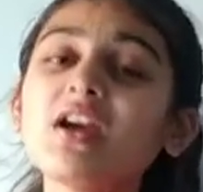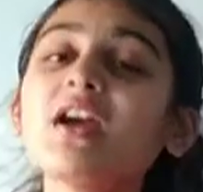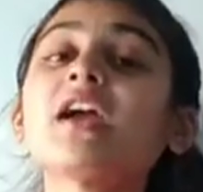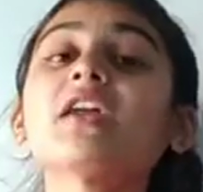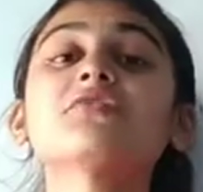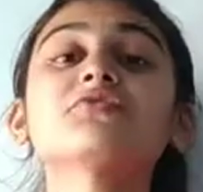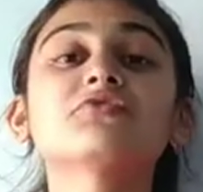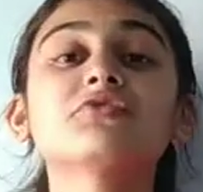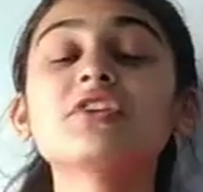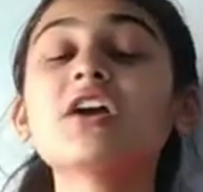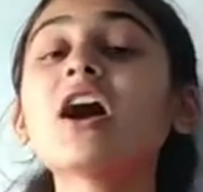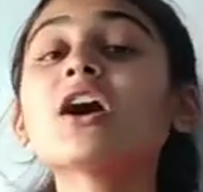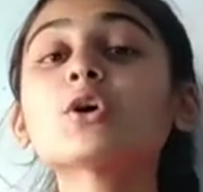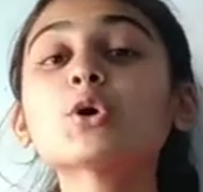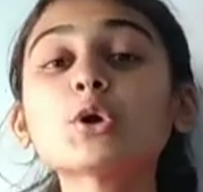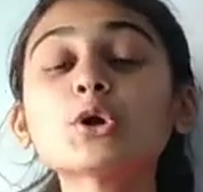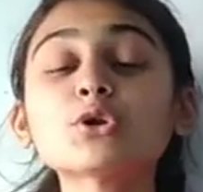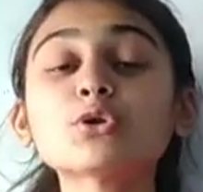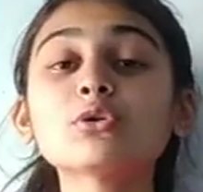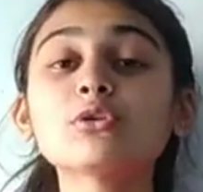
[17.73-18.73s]
and we are
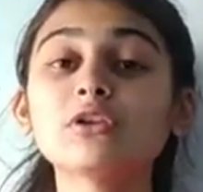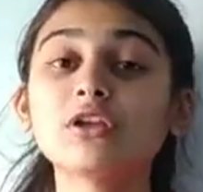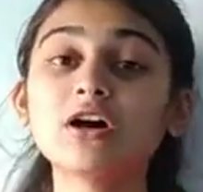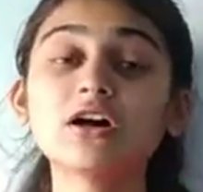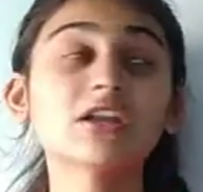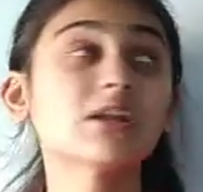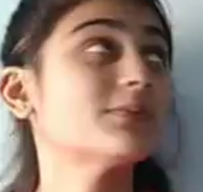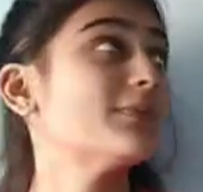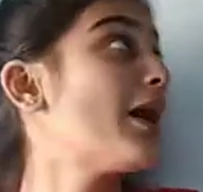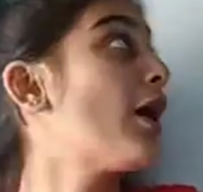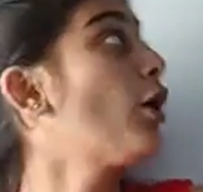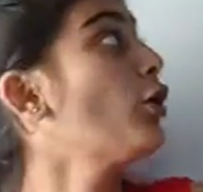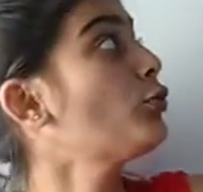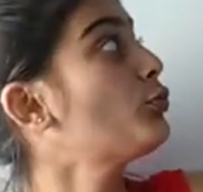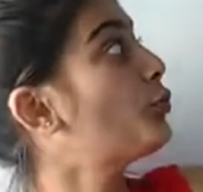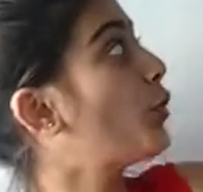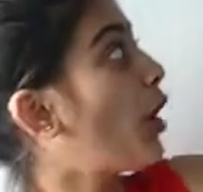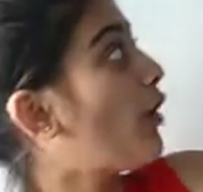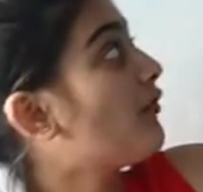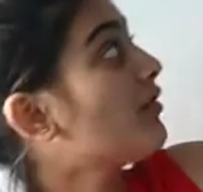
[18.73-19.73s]
going to learn
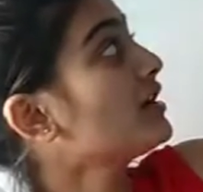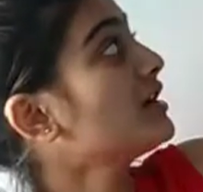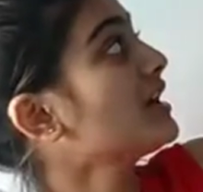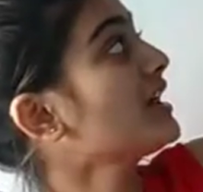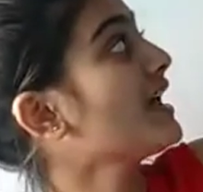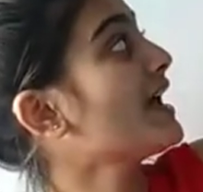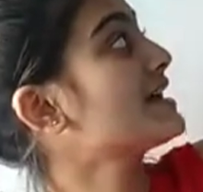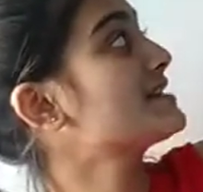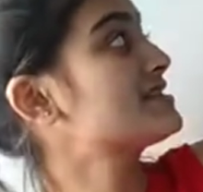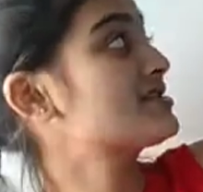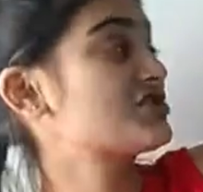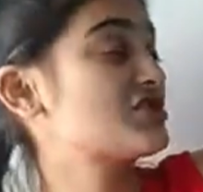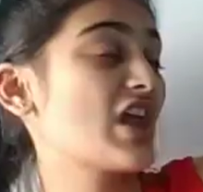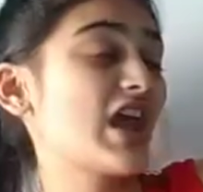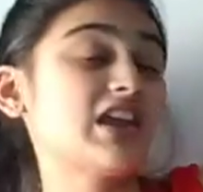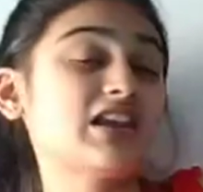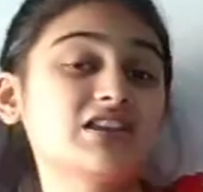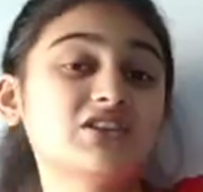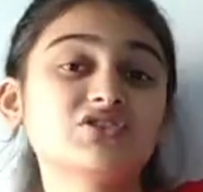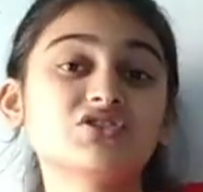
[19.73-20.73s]
about poverty as
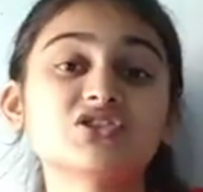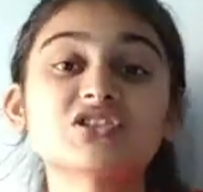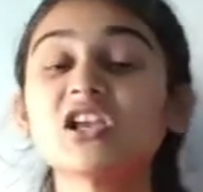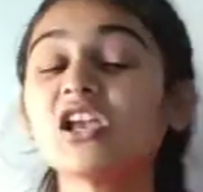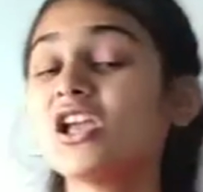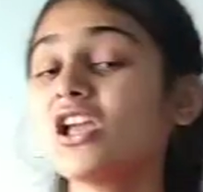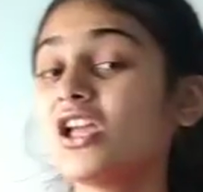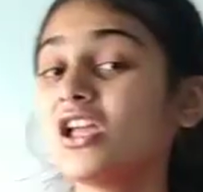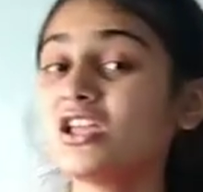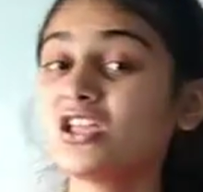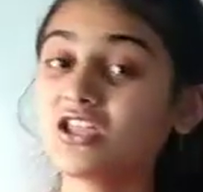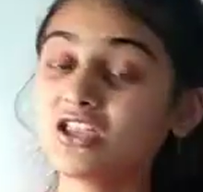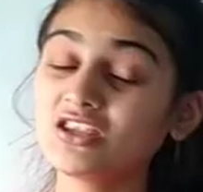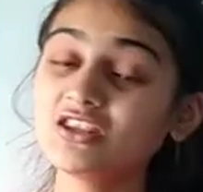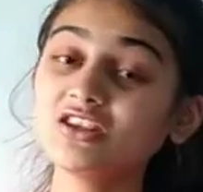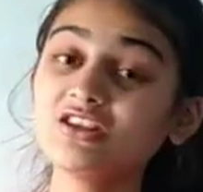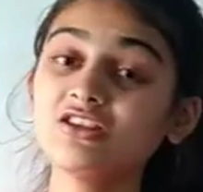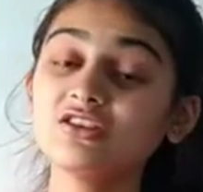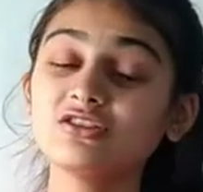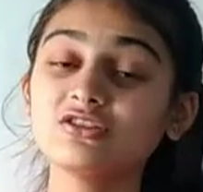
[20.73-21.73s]
challenge
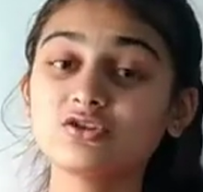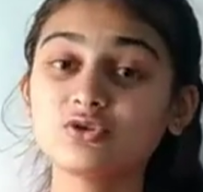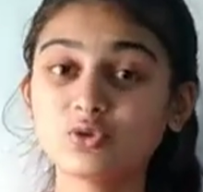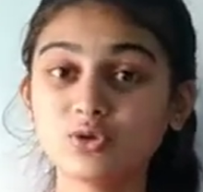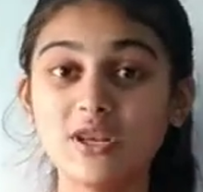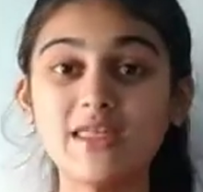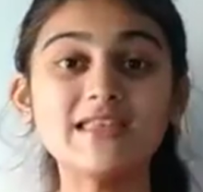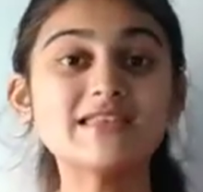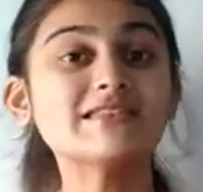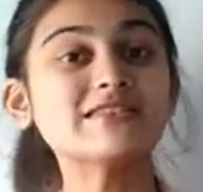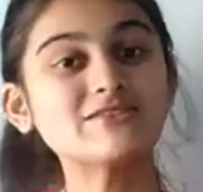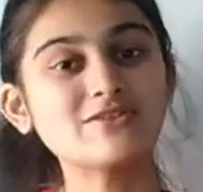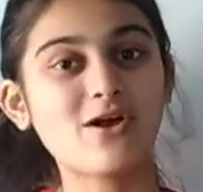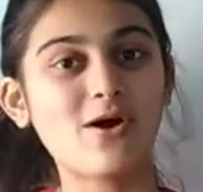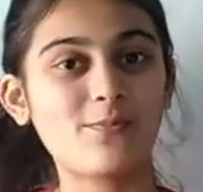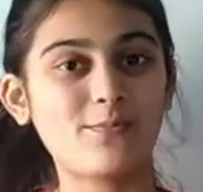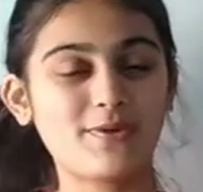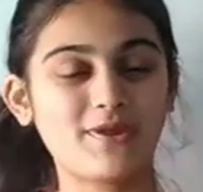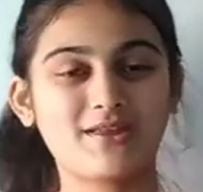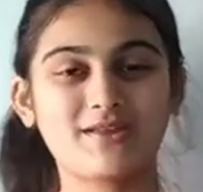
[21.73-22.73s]
in today's
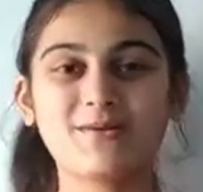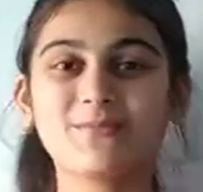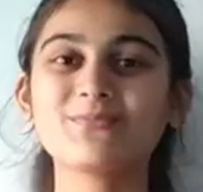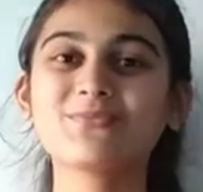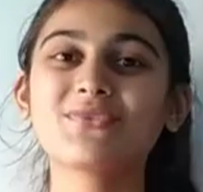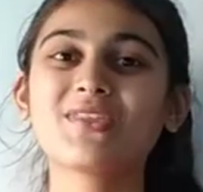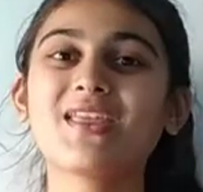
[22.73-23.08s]
topic.